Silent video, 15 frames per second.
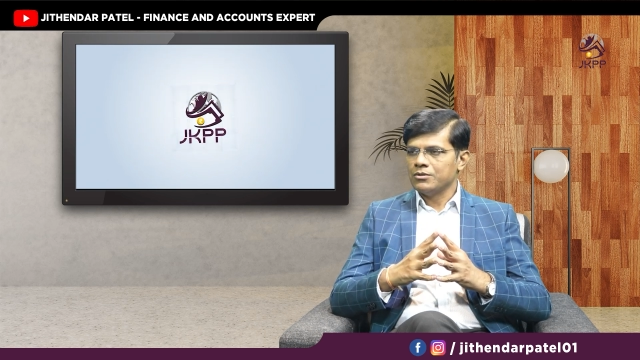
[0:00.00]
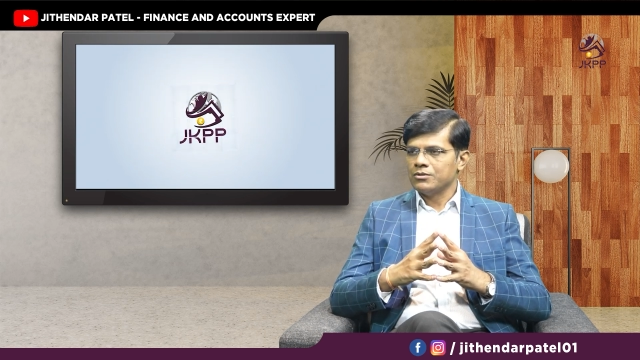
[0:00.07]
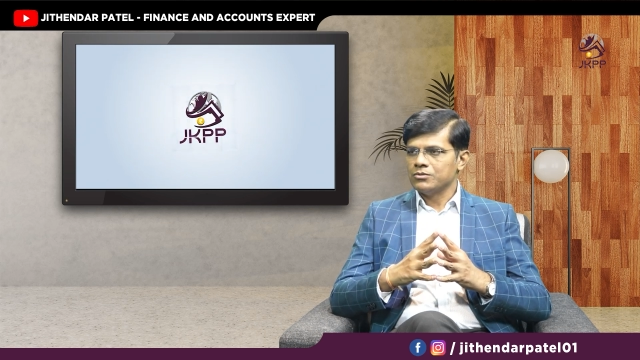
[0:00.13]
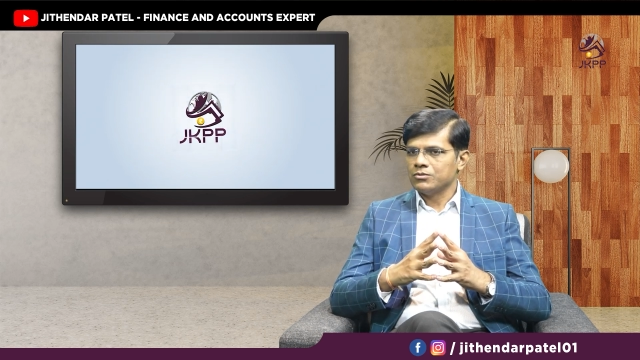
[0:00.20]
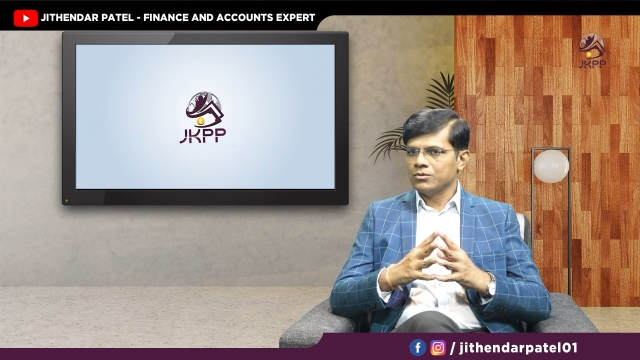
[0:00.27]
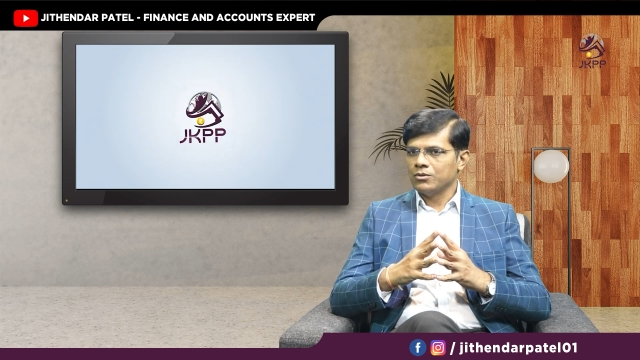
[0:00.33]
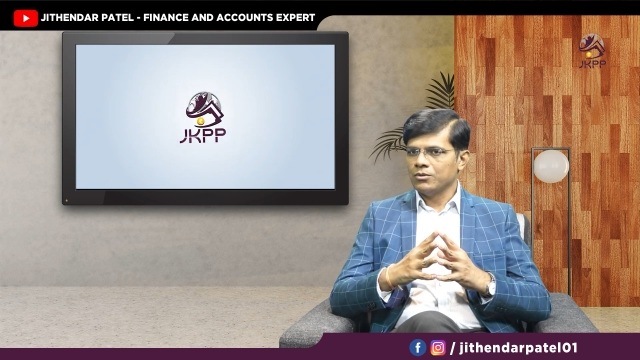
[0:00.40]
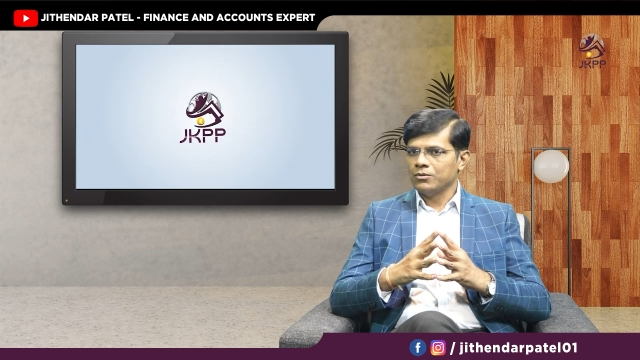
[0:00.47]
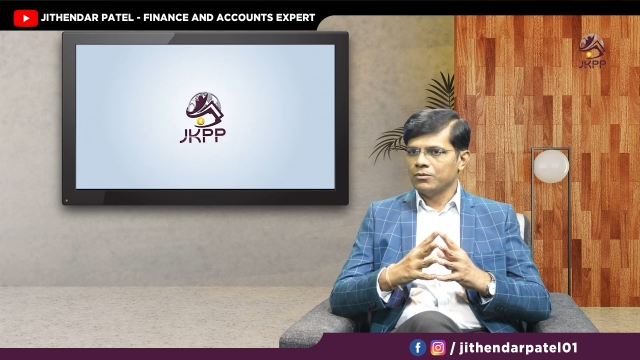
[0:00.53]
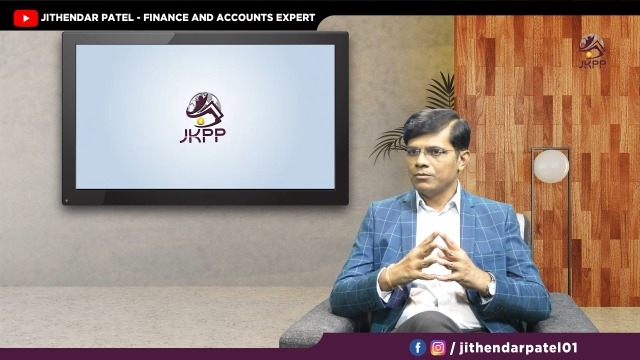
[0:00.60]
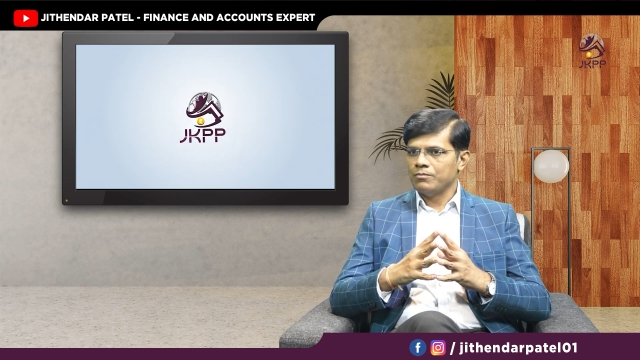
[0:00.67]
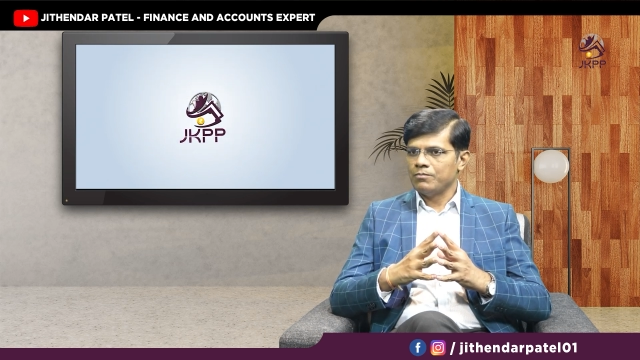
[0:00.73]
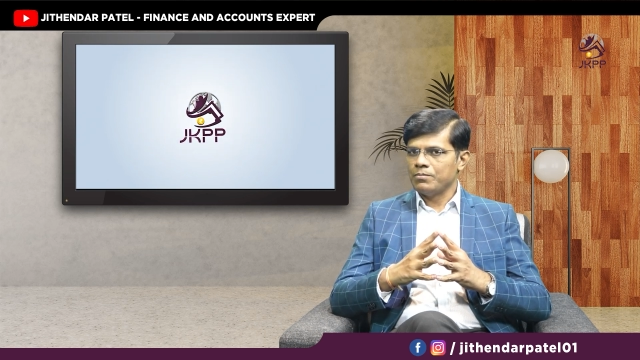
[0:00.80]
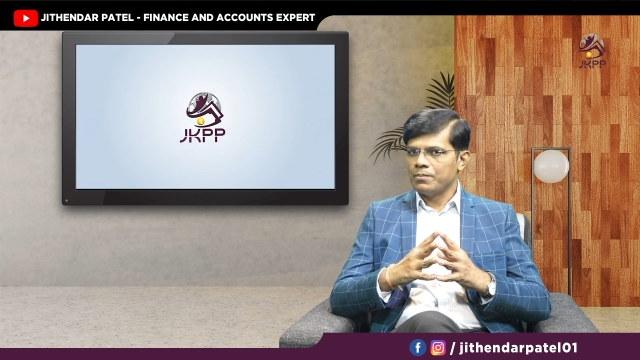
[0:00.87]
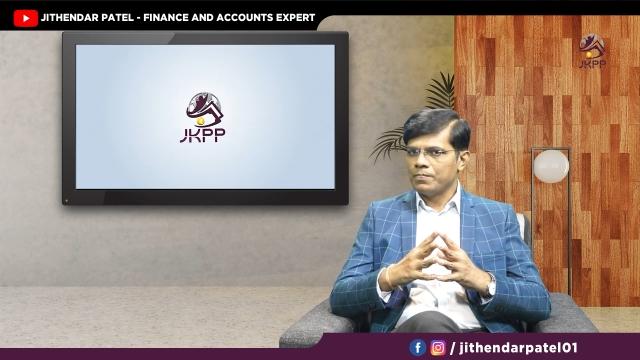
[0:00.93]
So
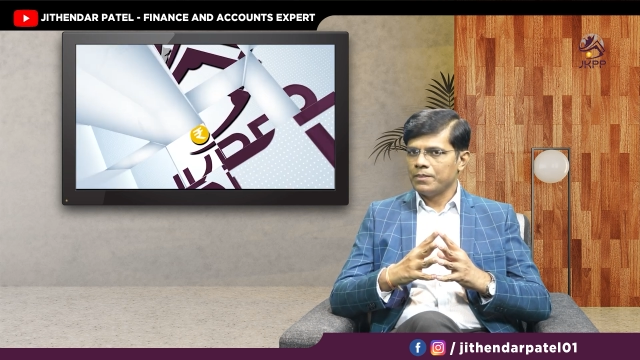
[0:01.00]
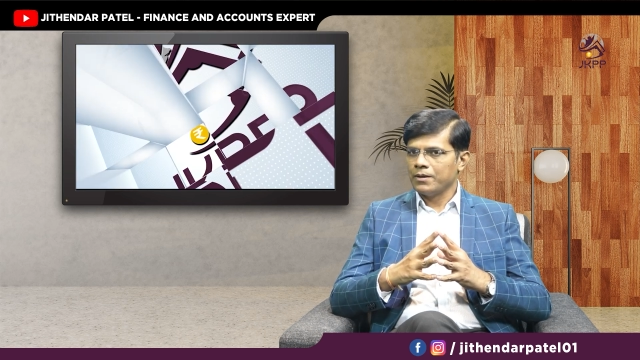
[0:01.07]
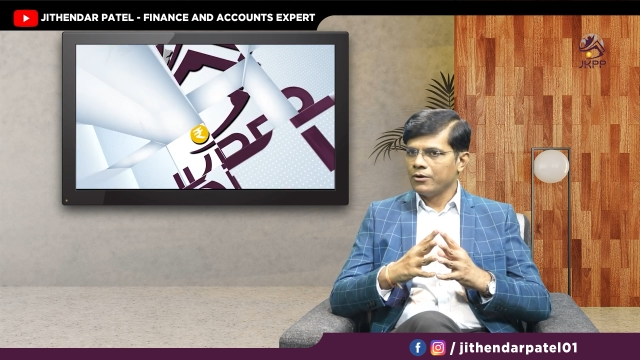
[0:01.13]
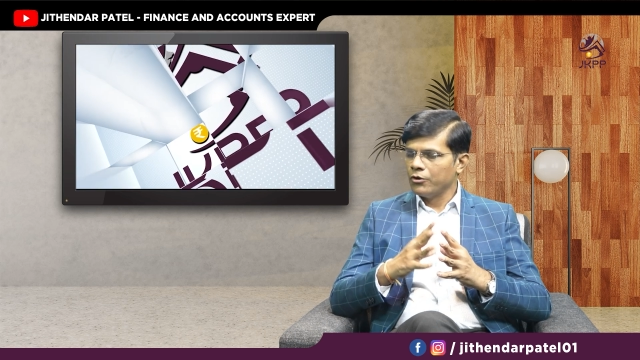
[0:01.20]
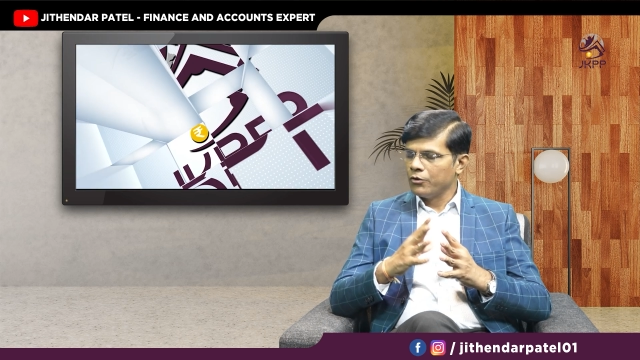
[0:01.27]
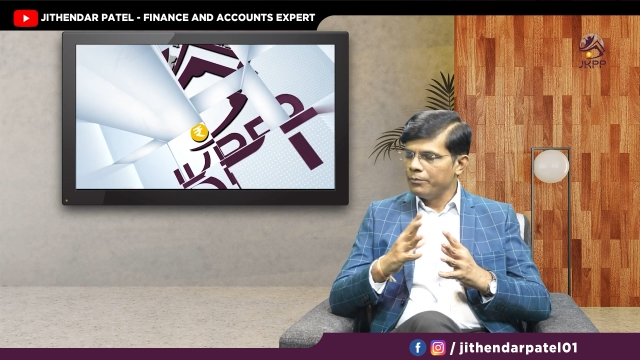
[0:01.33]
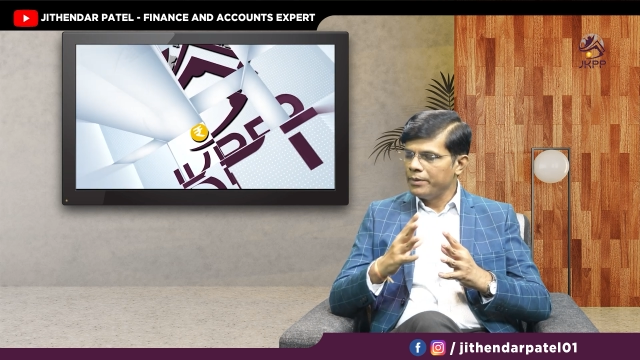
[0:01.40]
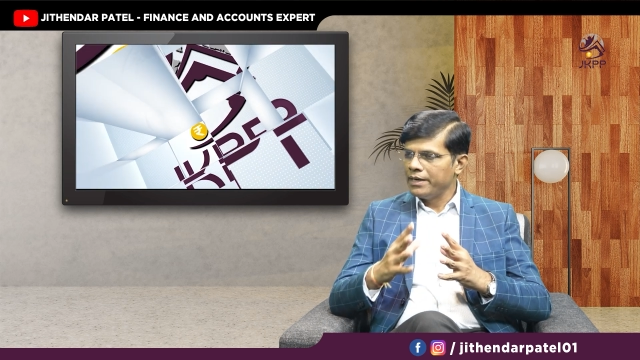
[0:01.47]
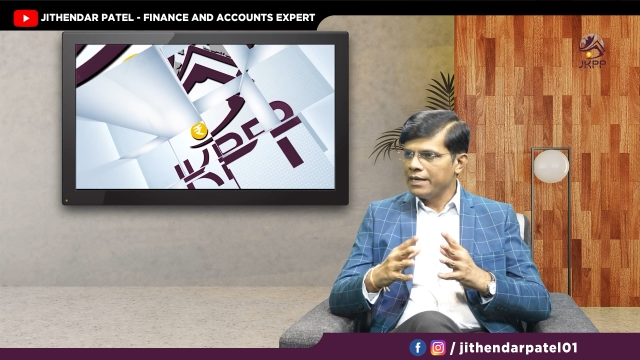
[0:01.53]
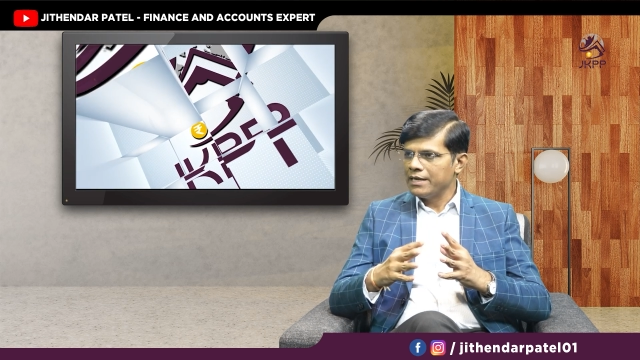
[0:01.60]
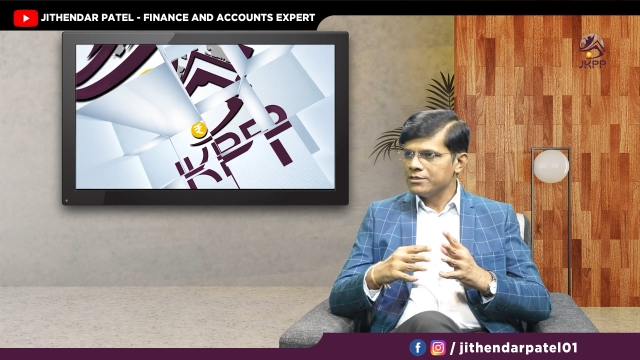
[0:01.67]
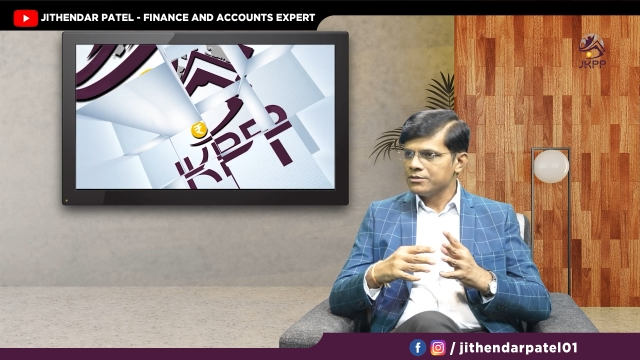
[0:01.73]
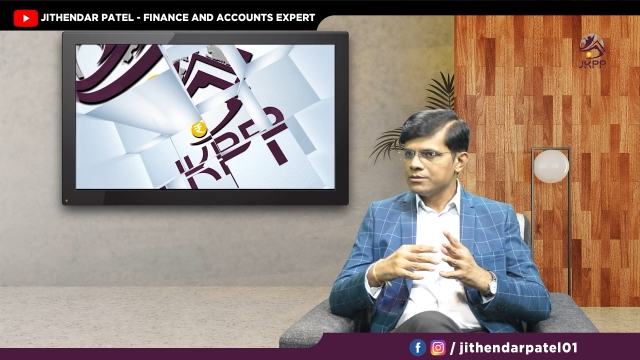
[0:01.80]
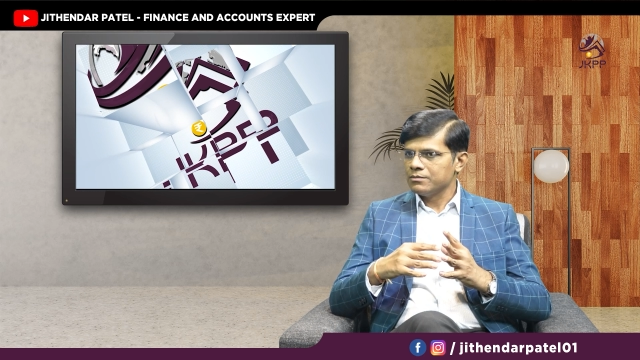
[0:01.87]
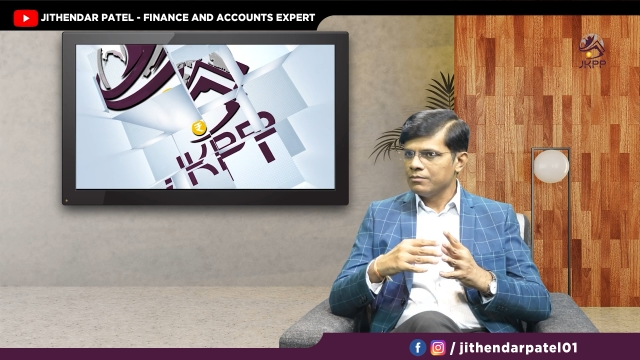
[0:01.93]
the government
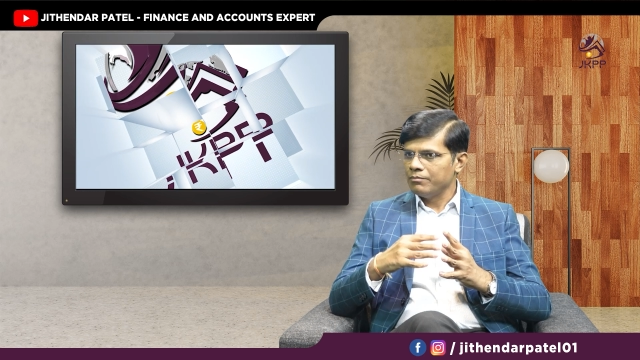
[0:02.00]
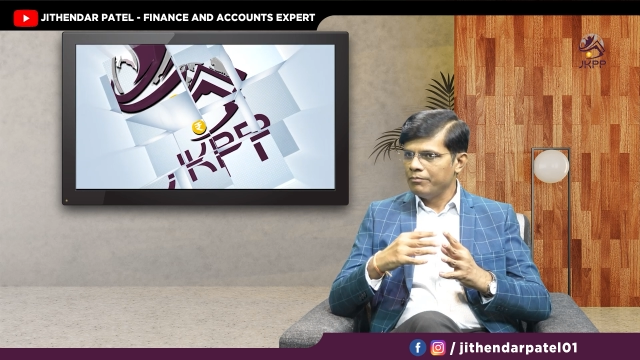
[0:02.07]
has